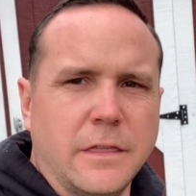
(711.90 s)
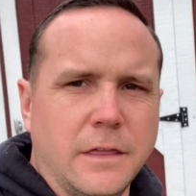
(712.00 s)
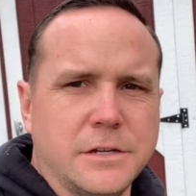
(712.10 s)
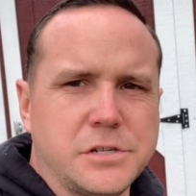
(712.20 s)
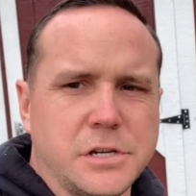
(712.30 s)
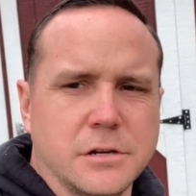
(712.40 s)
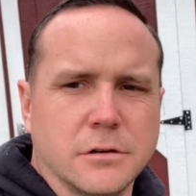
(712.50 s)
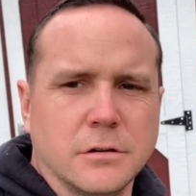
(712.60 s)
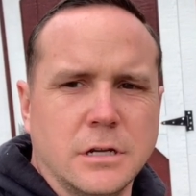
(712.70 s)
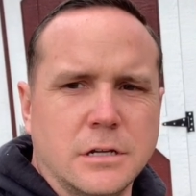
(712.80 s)
this
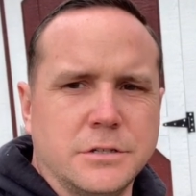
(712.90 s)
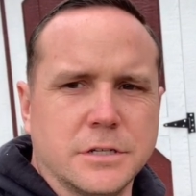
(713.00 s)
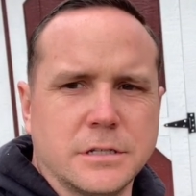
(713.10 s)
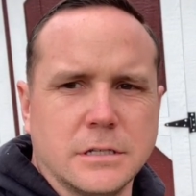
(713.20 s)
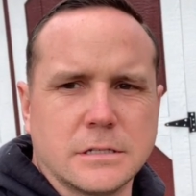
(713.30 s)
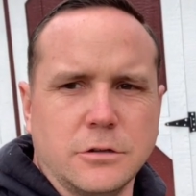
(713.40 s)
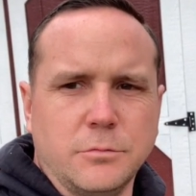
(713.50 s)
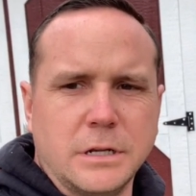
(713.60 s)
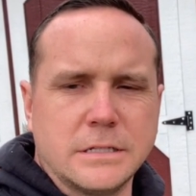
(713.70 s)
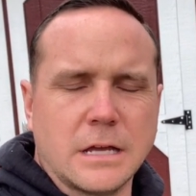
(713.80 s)
year, just in this little
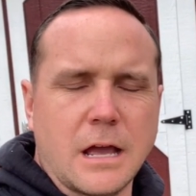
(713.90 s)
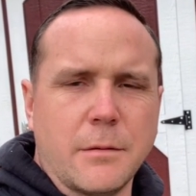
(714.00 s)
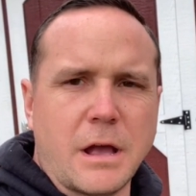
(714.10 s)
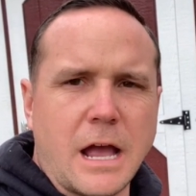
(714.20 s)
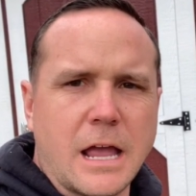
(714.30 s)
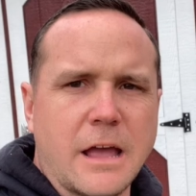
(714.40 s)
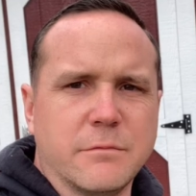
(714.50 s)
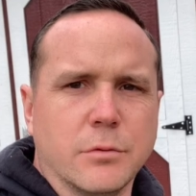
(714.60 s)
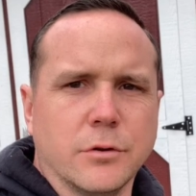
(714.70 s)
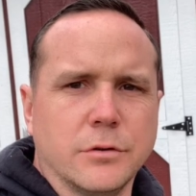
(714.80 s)
bit of time, I
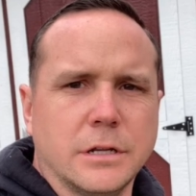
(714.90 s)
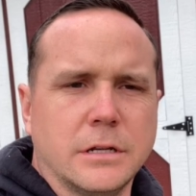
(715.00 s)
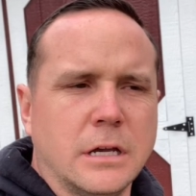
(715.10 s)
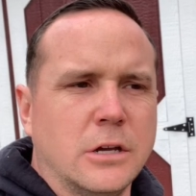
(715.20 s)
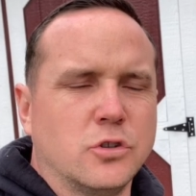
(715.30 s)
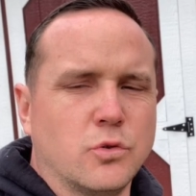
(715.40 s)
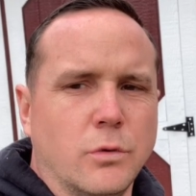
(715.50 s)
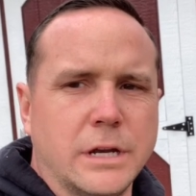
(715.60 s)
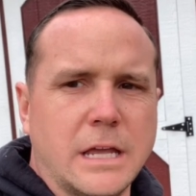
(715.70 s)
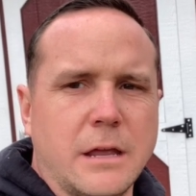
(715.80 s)
have brooded
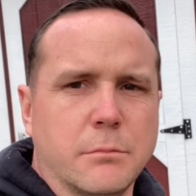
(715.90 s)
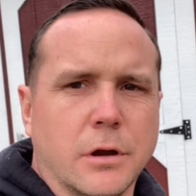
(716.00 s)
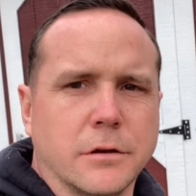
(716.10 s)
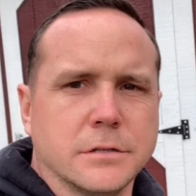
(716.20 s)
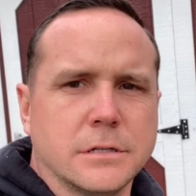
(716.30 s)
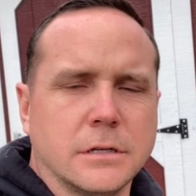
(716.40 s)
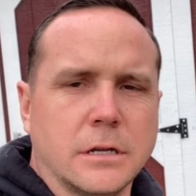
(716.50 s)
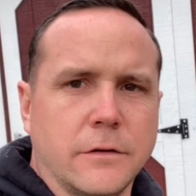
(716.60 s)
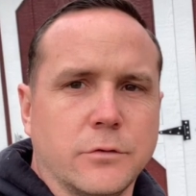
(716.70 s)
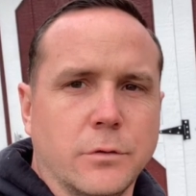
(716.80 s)
28 birds.
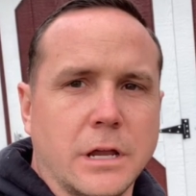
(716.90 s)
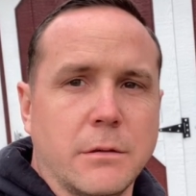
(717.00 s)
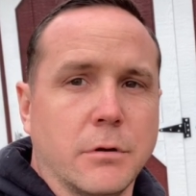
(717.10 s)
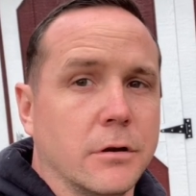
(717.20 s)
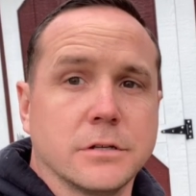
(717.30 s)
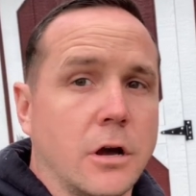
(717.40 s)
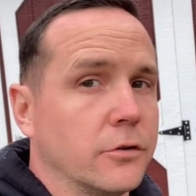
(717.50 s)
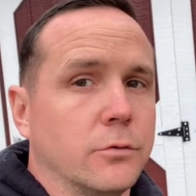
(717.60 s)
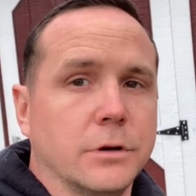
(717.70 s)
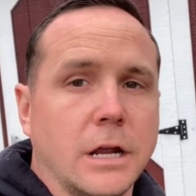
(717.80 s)
And of 28 birds,
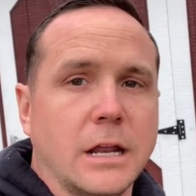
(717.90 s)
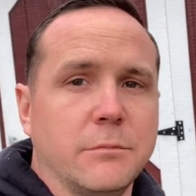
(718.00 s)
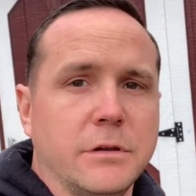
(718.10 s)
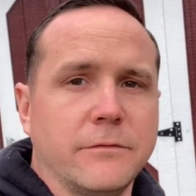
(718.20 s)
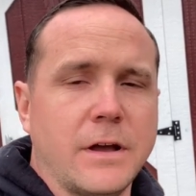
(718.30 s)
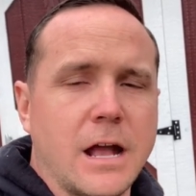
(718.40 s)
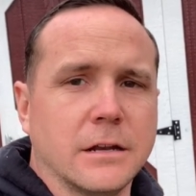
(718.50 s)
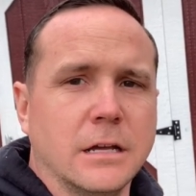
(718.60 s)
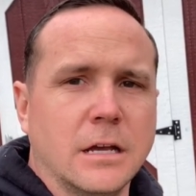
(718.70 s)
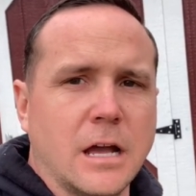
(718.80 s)
all 28 have been
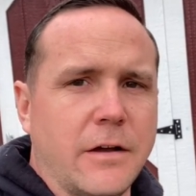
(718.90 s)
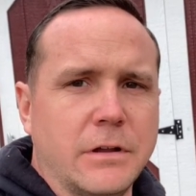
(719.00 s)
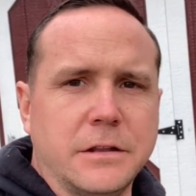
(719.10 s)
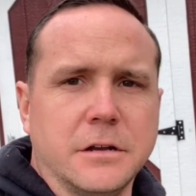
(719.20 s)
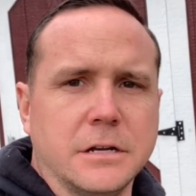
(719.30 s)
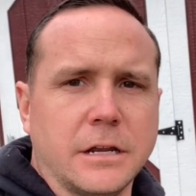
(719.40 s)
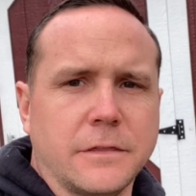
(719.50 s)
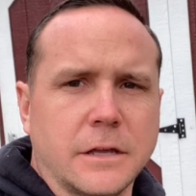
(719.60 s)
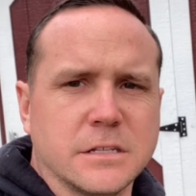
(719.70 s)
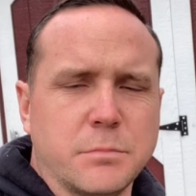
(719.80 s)
fine. I've not done
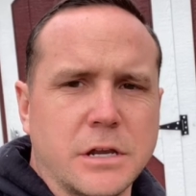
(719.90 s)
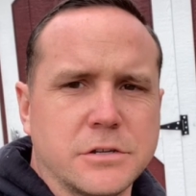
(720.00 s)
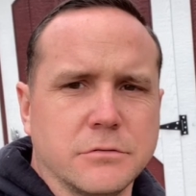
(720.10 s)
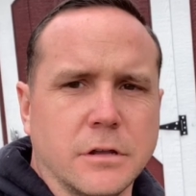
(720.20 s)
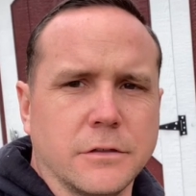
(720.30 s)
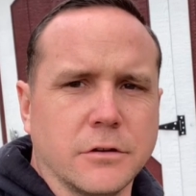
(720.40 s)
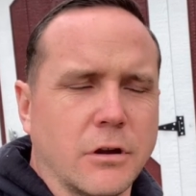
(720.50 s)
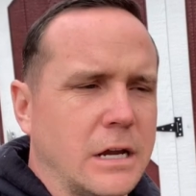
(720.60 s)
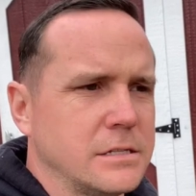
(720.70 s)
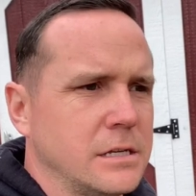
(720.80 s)
anything special, nothing
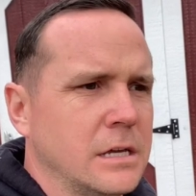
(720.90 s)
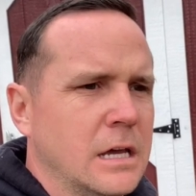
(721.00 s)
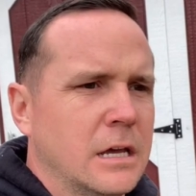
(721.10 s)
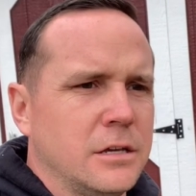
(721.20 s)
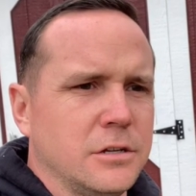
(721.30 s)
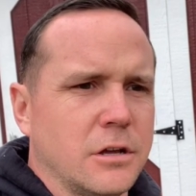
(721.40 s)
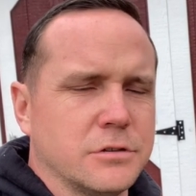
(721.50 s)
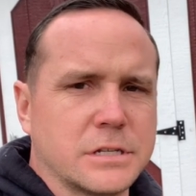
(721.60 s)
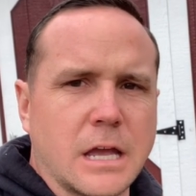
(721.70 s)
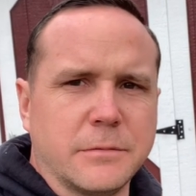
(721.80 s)
crazy. You know,
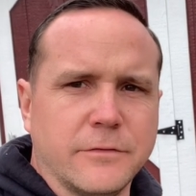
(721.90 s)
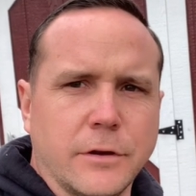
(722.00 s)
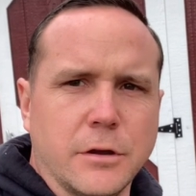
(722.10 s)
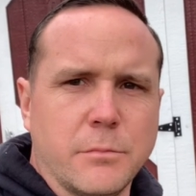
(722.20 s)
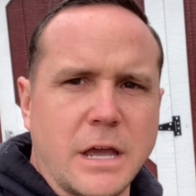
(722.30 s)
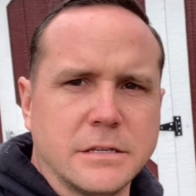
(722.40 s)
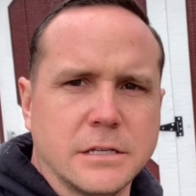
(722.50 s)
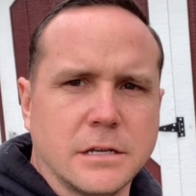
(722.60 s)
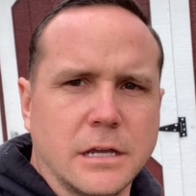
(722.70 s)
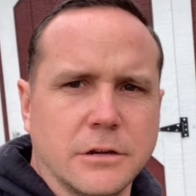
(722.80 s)
just kept it very
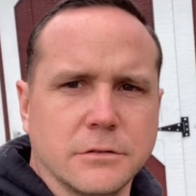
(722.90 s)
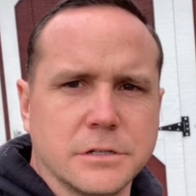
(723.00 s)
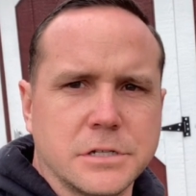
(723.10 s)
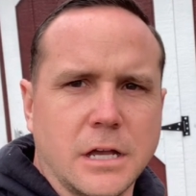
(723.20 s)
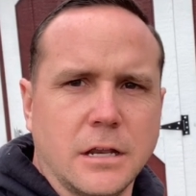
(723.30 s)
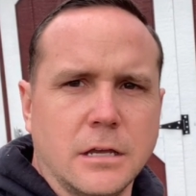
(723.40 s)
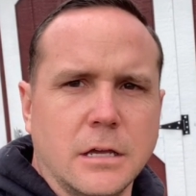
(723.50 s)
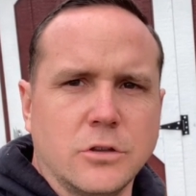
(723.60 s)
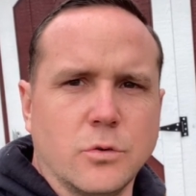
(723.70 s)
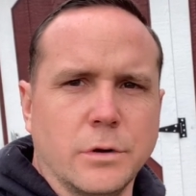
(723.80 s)
basic here in the shed.
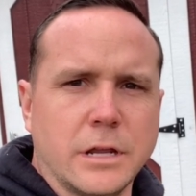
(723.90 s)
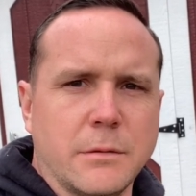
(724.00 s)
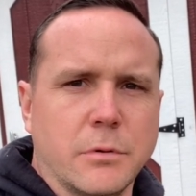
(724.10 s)
28